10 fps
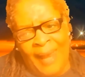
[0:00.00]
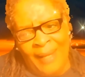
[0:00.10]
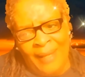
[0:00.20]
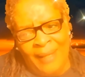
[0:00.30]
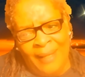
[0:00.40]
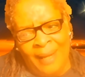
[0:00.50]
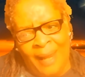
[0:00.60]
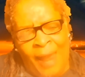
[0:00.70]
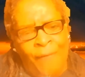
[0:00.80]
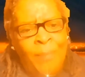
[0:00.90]
that
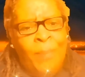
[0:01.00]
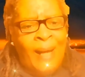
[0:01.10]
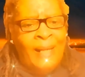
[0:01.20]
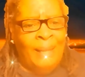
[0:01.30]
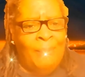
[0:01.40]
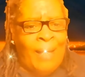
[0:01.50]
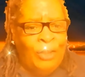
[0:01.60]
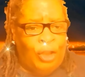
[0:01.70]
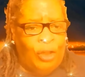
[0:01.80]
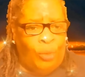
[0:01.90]

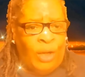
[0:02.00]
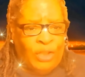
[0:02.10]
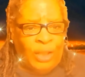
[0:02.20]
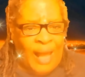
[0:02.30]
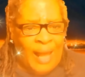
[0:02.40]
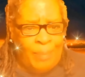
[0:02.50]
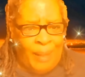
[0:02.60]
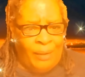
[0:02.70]
everybody in my generation